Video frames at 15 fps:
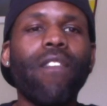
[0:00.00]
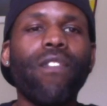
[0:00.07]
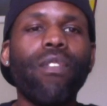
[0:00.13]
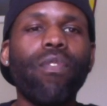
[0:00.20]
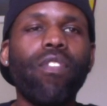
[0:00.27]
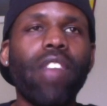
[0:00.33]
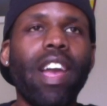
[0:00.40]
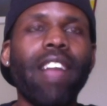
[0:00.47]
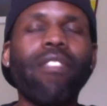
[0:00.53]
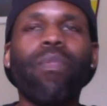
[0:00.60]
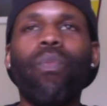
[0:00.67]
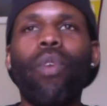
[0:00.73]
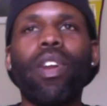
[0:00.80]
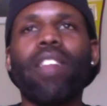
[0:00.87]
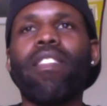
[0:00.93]
you
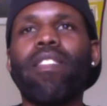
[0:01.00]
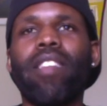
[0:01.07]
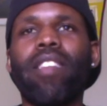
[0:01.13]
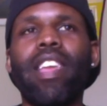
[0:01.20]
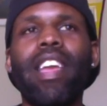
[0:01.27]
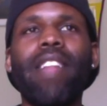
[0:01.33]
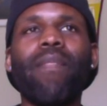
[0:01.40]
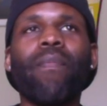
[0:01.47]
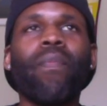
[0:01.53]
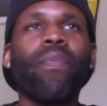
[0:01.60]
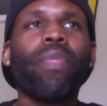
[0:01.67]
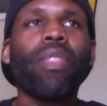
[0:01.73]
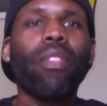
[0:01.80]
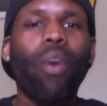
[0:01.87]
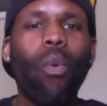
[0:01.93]
just want to send
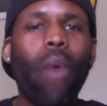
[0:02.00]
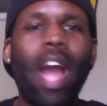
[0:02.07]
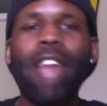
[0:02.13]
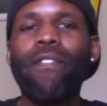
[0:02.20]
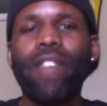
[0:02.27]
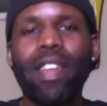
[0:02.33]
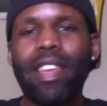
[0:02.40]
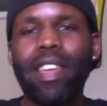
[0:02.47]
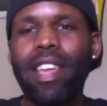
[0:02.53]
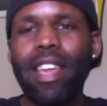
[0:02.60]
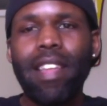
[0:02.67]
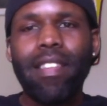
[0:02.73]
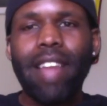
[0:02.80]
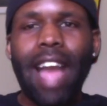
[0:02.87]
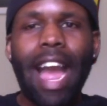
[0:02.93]
the wife and
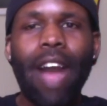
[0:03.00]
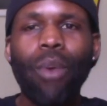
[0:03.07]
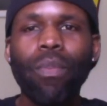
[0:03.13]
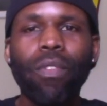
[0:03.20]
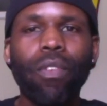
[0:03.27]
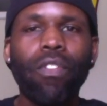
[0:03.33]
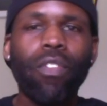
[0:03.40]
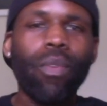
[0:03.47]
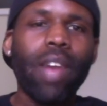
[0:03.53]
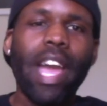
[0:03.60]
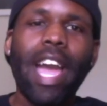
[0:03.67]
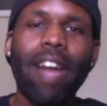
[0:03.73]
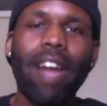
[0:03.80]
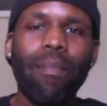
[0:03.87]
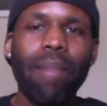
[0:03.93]
kids out so that you can
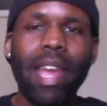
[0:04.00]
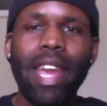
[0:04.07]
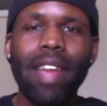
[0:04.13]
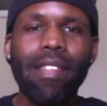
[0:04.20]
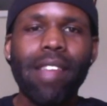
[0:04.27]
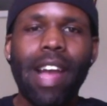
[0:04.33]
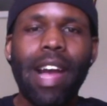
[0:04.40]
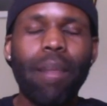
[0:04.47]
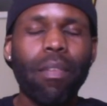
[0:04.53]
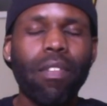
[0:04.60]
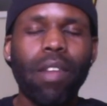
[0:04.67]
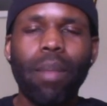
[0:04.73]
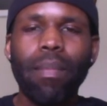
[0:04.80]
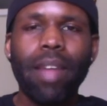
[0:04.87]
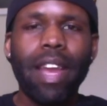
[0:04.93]
have man time or
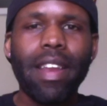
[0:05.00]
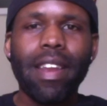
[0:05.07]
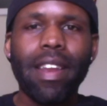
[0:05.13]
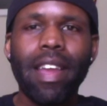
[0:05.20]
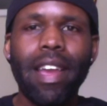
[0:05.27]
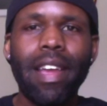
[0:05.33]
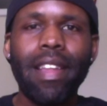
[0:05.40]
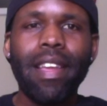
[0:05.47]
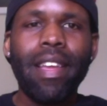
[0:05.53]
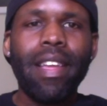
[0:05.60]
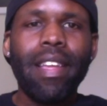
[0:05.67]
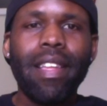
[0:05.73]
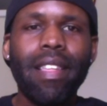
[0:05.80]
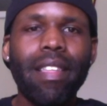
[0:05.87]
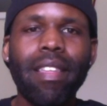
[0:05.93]
something like that,
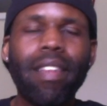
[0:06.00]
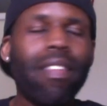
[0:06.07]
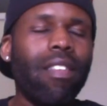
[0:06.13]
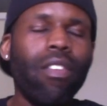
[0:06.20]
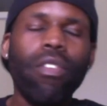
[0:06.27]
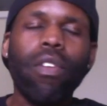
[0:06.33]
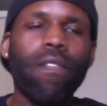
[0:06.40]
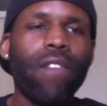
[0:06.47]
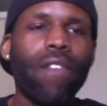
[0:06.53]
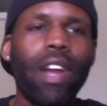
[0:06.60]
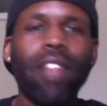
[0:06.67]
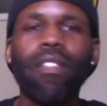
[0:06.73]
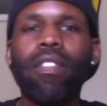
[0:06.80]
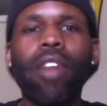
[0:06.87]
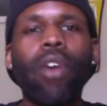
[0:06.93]

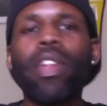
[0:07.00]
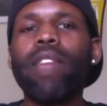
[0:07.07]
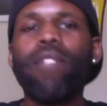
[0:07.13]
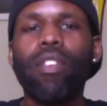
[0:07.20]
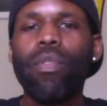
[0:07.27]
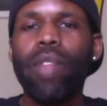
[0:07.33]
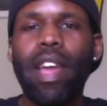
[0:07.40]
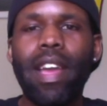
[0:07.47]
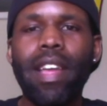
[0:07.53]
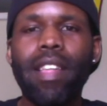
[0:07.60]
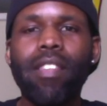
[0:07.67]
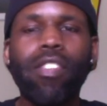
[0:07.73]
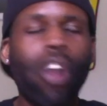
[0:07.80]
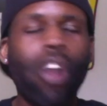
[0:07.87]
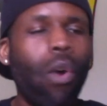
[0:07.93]
fellas, don't even do that.
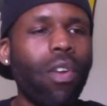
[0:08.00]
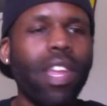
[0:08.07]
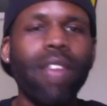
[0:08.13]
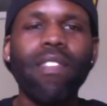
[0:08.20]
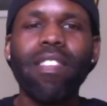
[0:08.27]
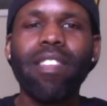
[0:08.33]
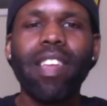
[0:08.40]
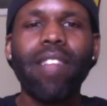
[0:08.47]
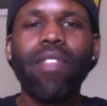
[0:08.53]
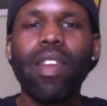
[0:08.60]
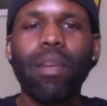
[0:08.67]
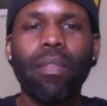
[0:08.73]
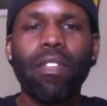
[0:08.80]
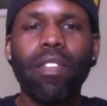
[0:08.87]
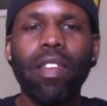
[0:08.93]
Don't even send
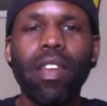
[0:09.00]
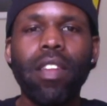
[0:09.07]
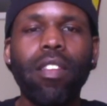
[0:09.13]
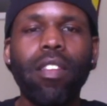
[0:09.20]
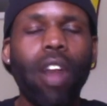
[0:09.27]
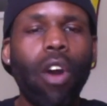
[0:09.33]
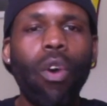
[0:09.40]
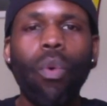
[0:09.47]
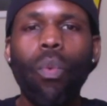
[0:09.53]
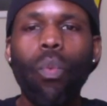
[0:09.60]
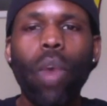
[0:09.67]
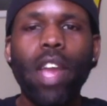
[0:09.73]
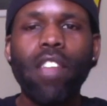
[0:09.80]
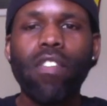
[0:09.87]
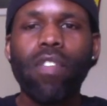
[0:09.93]
them to see it. Don't
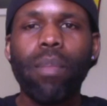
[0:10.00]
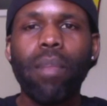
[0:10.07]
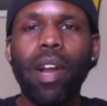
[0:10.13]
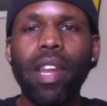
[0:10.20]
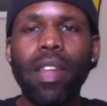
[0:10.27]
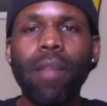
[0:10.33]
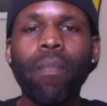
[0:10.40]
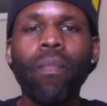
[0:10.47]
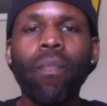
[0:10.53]
waste your money.